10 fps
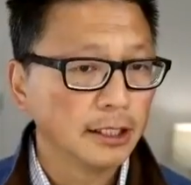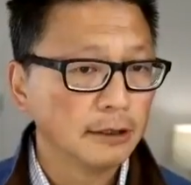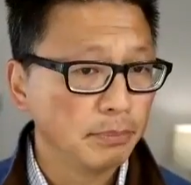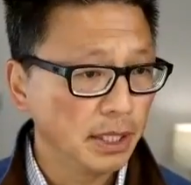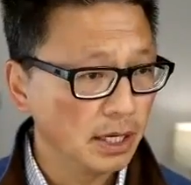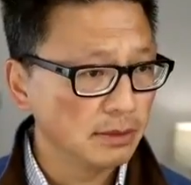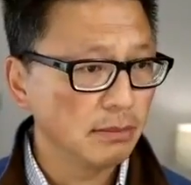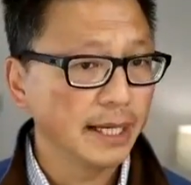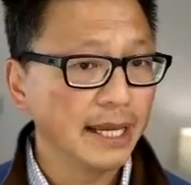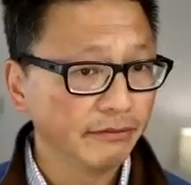because
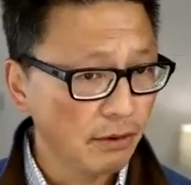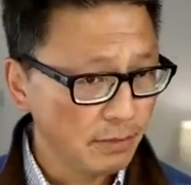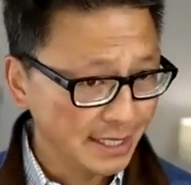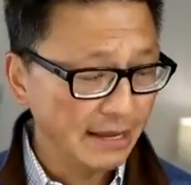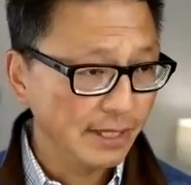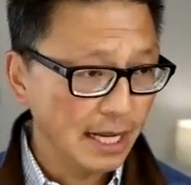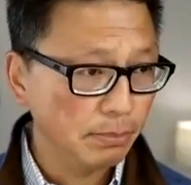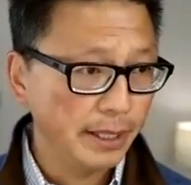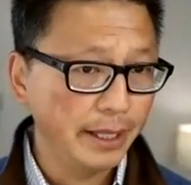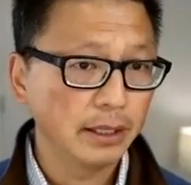again, from the safety net
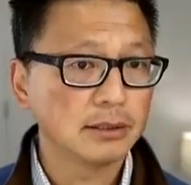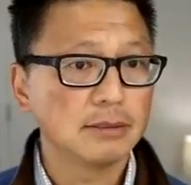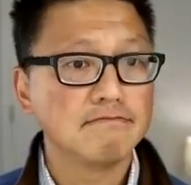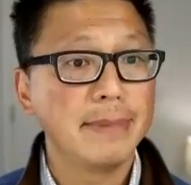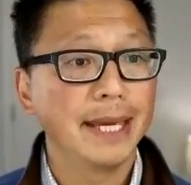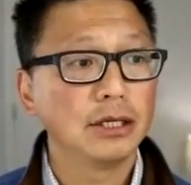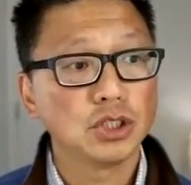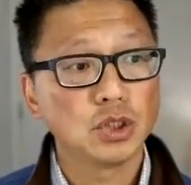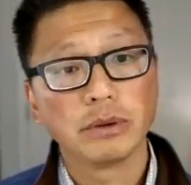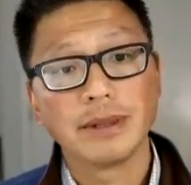plans, making
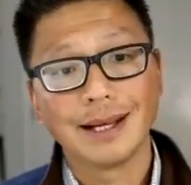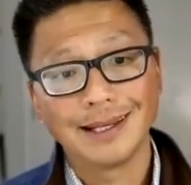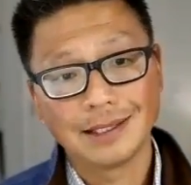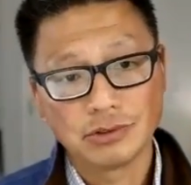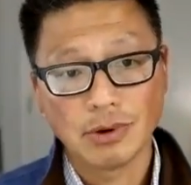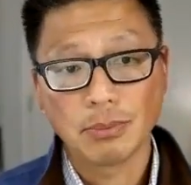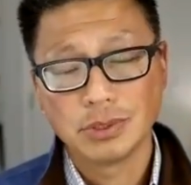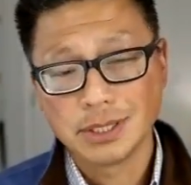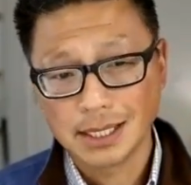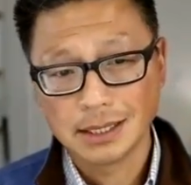sure that it gets
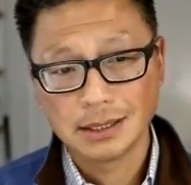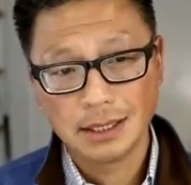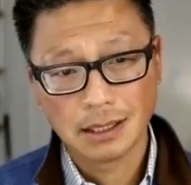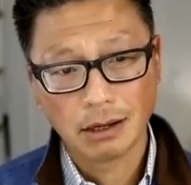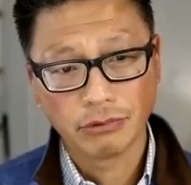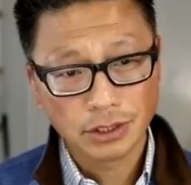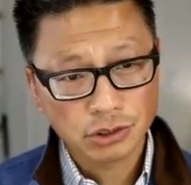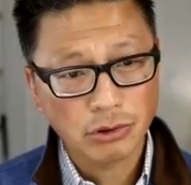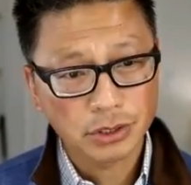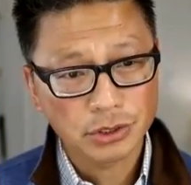represented in our rate
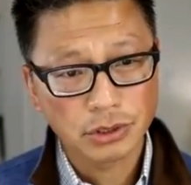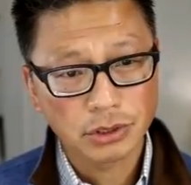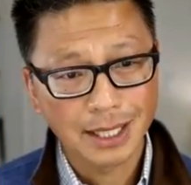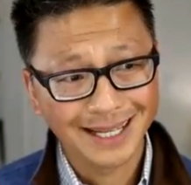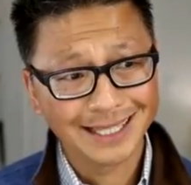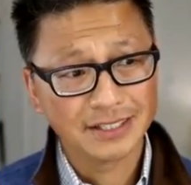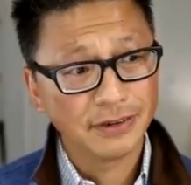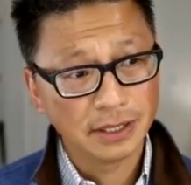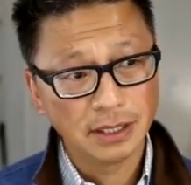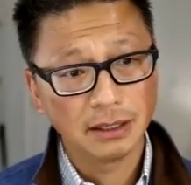structure and it gets
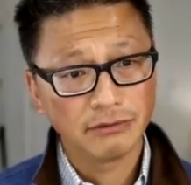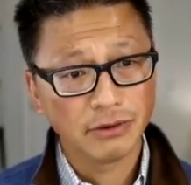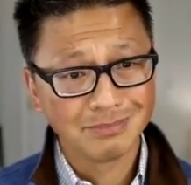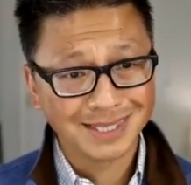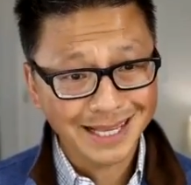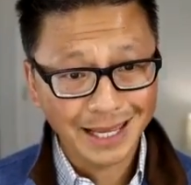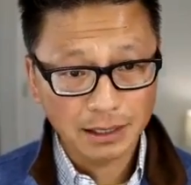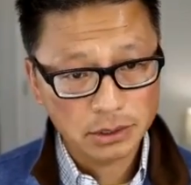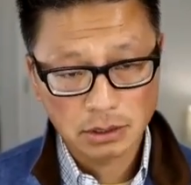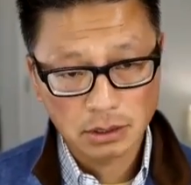funding from
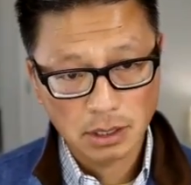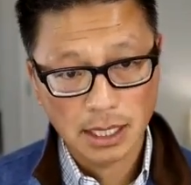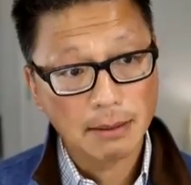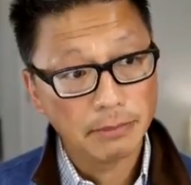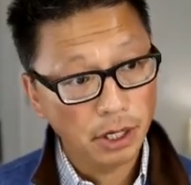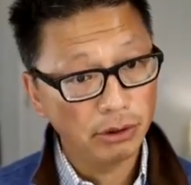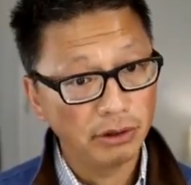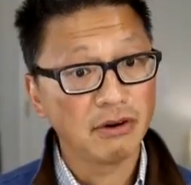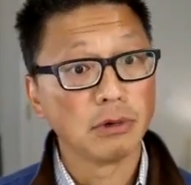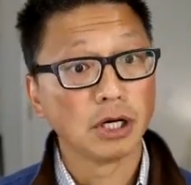states. And I'm hearing
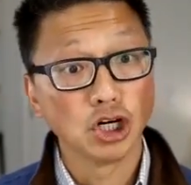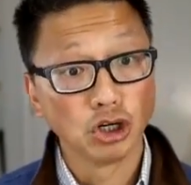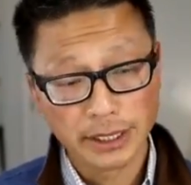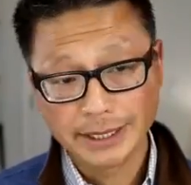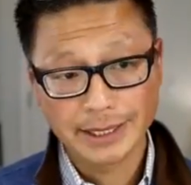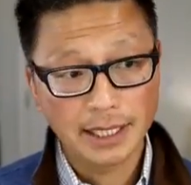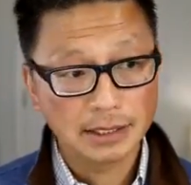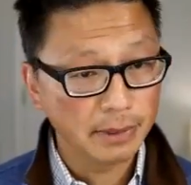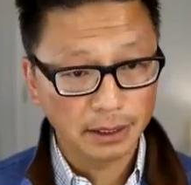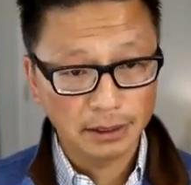from early states,
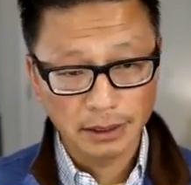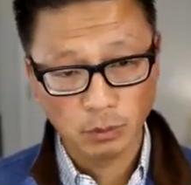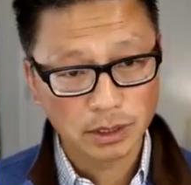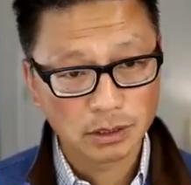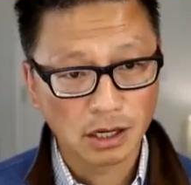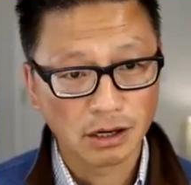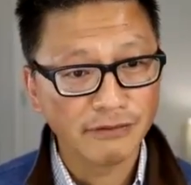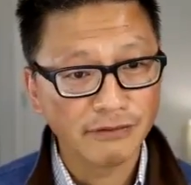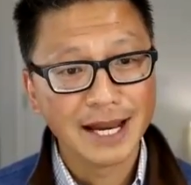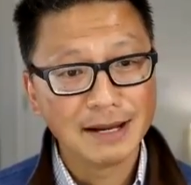Mike, you know, we can talk
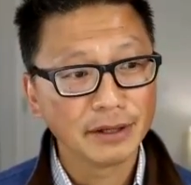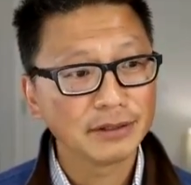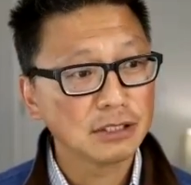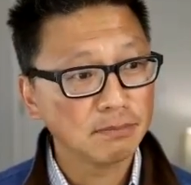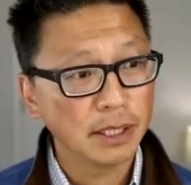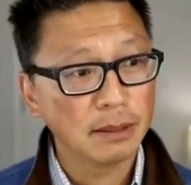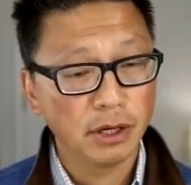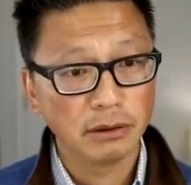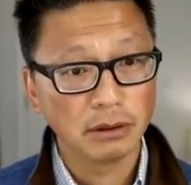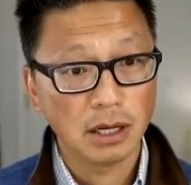offline about this, but I'm
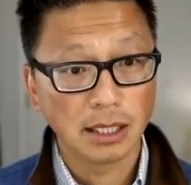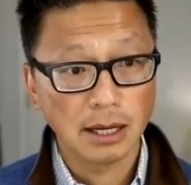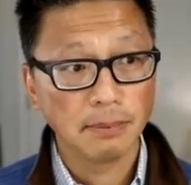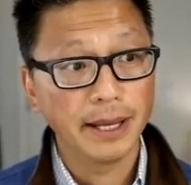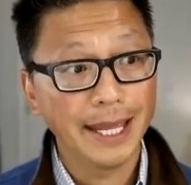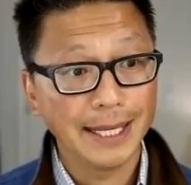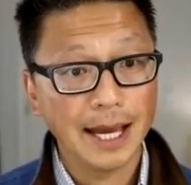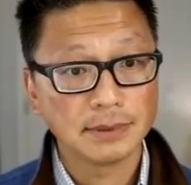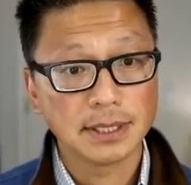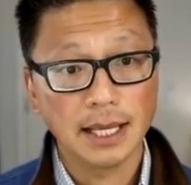hearing a couple of
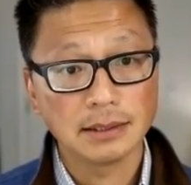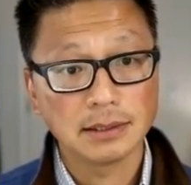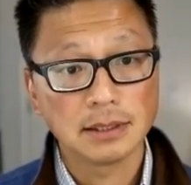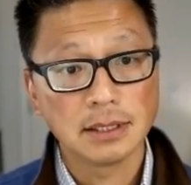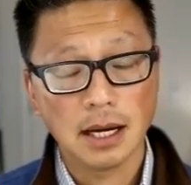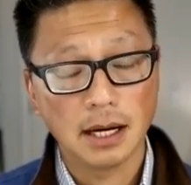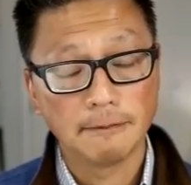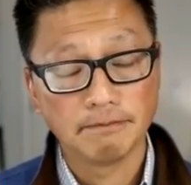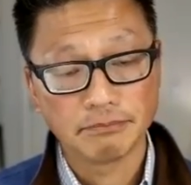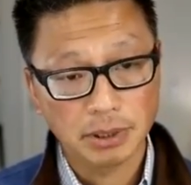ACAP states
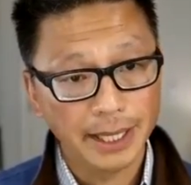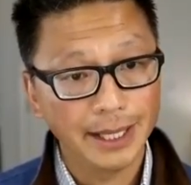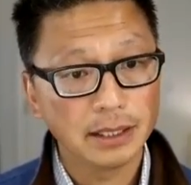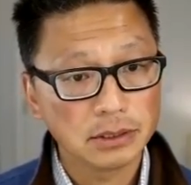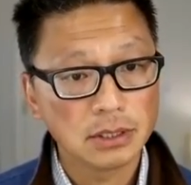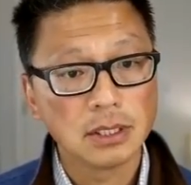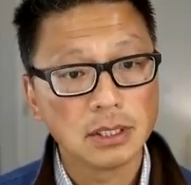plans